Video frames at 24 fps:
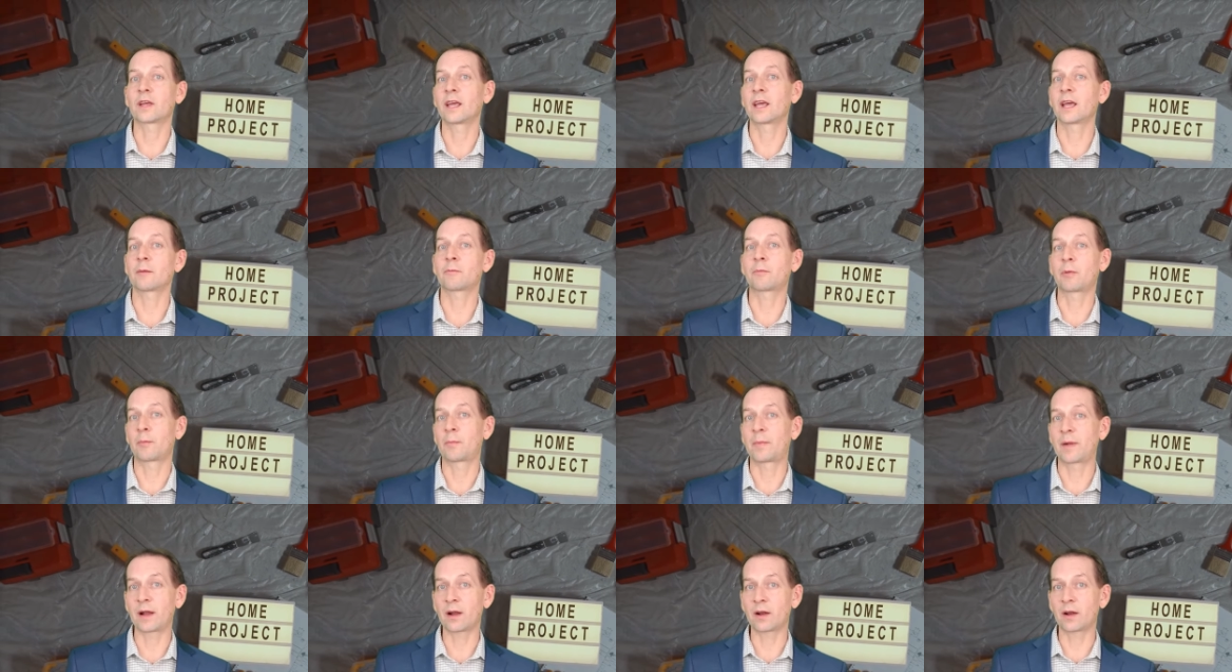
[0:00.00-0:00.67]
looking at
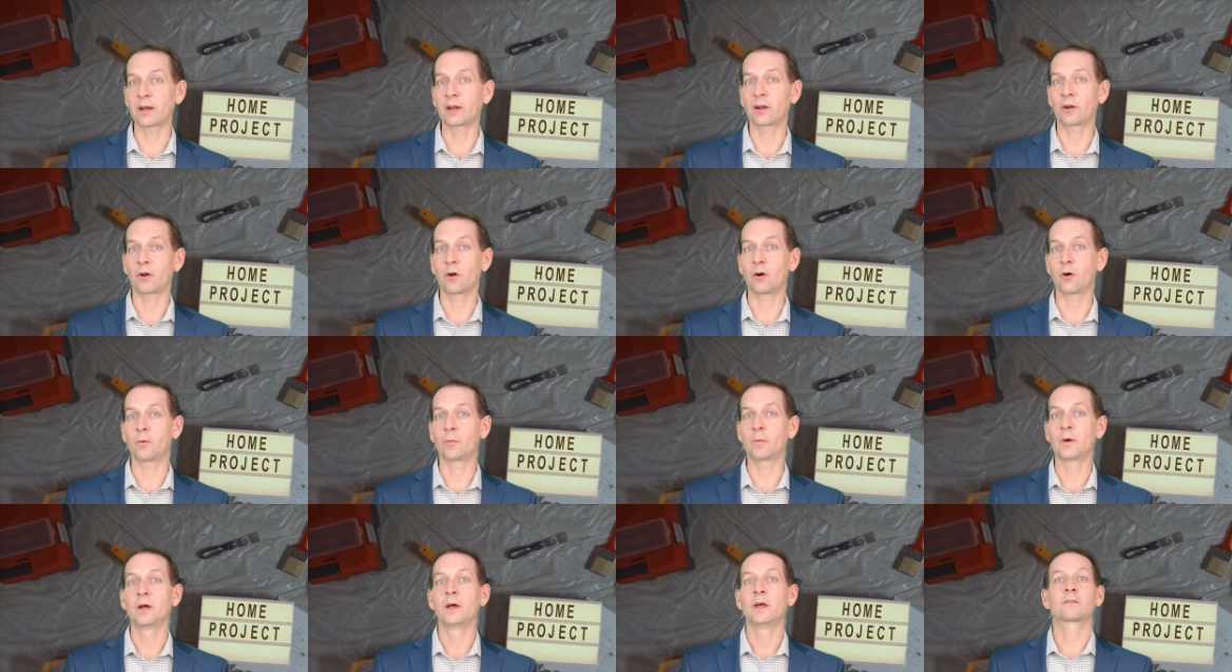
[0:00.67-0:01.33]
preparing your
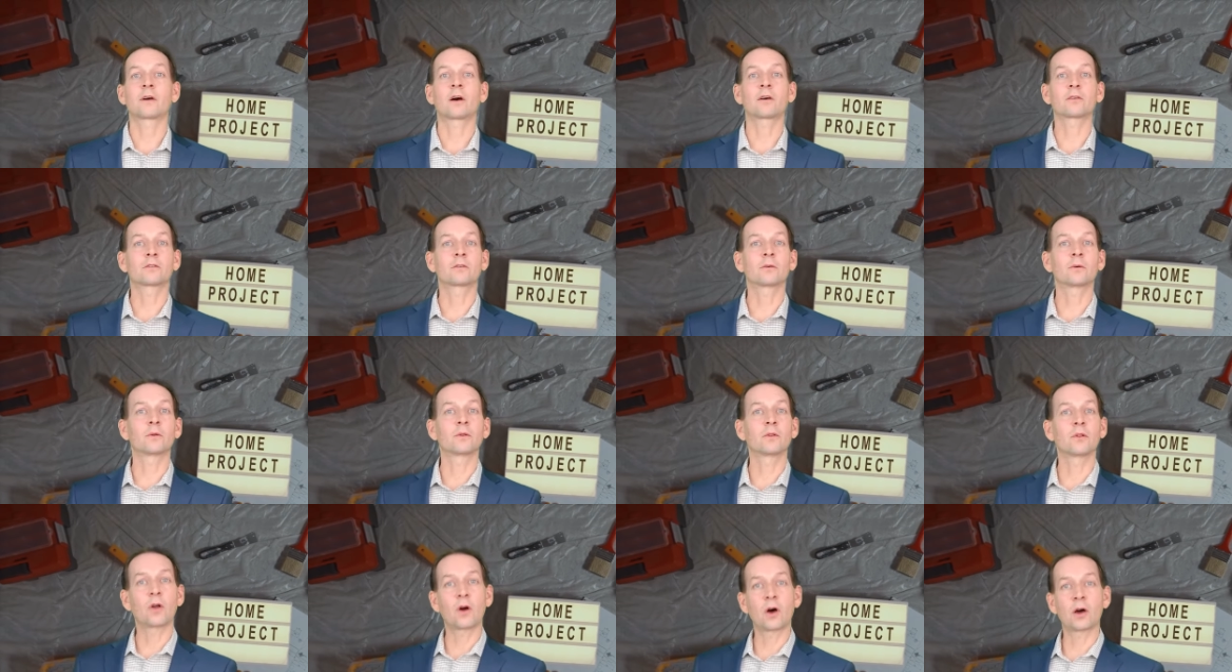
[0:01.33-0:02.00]
home, there's also
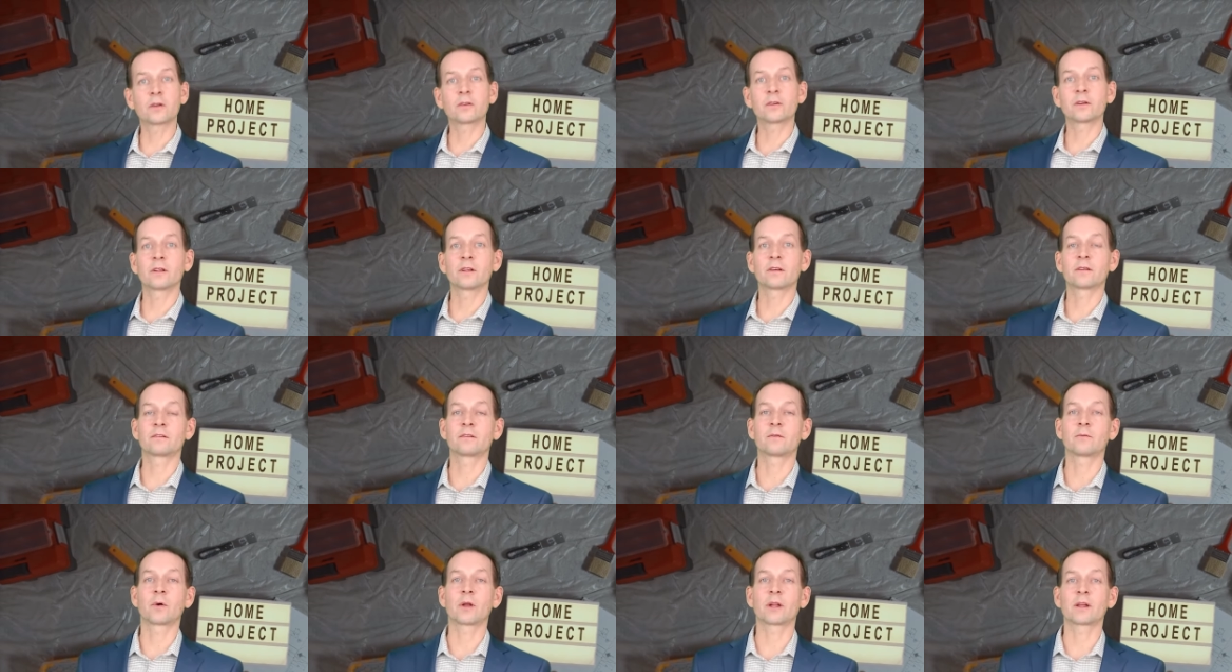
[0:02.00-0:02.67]
a laundry
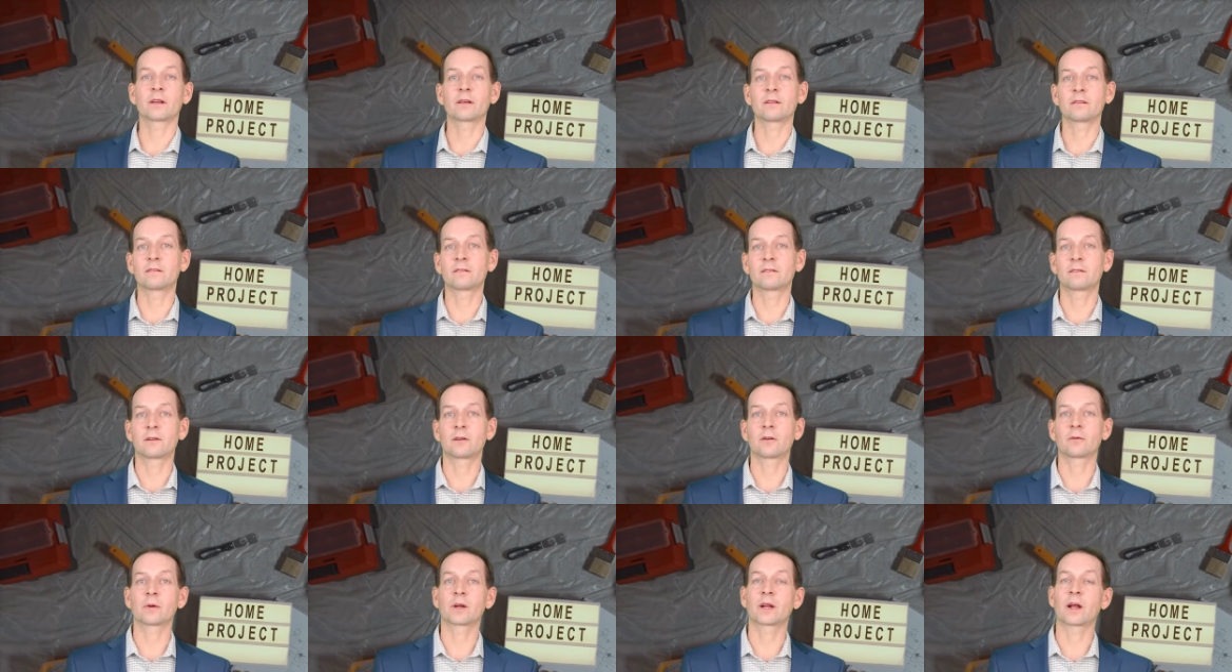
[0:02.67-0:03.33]
list of what to
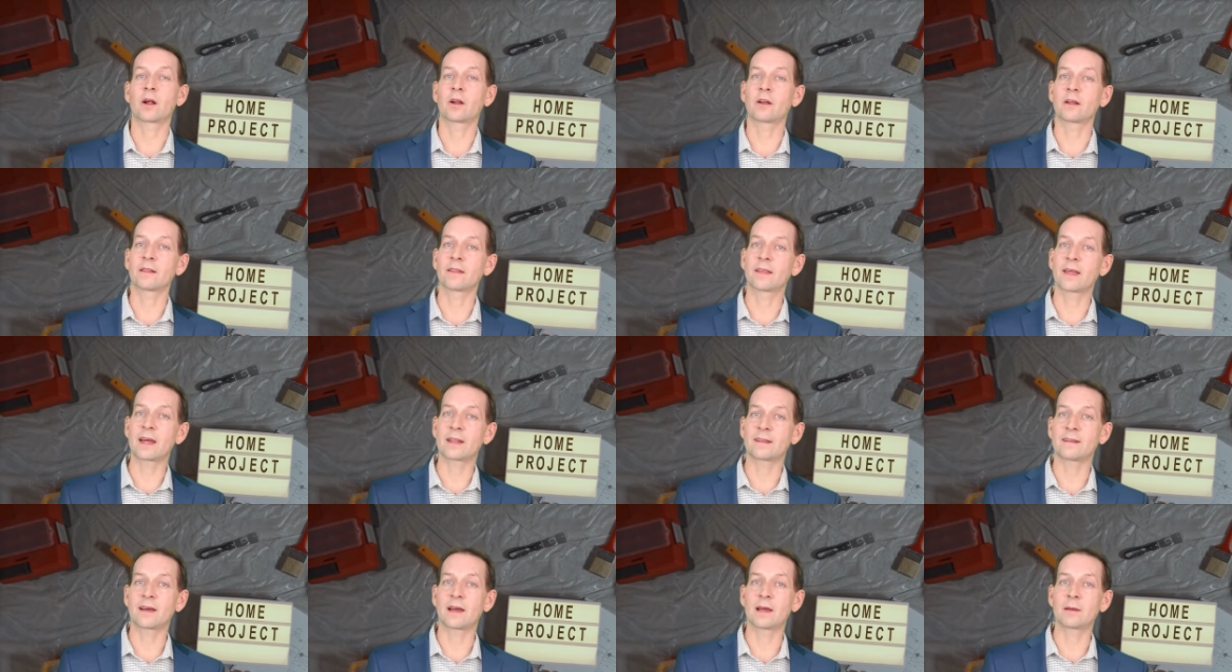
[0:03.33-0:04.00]
consider regarding
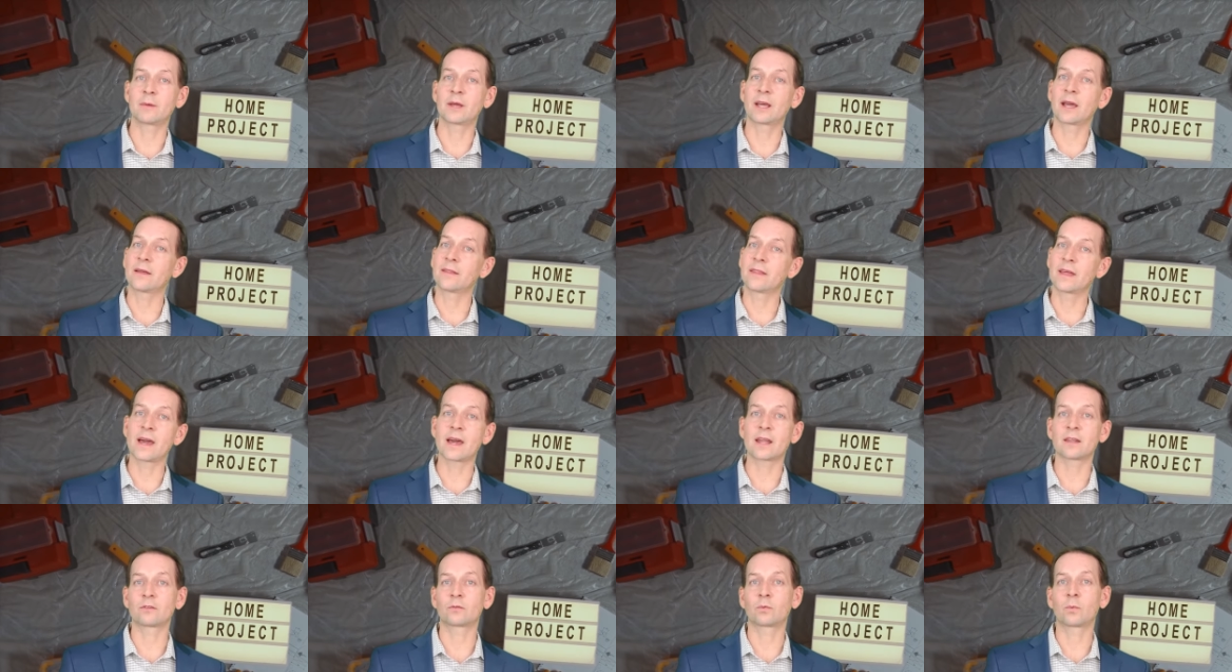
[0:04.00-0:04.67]
that timing on
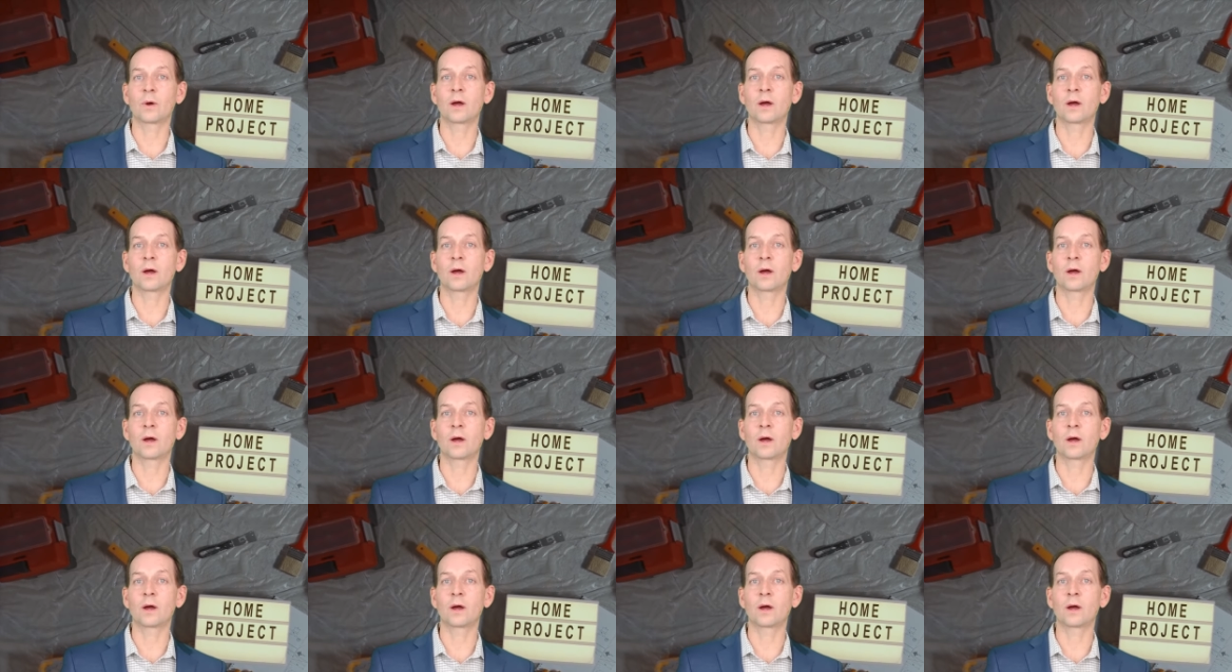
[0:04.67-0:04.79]
that as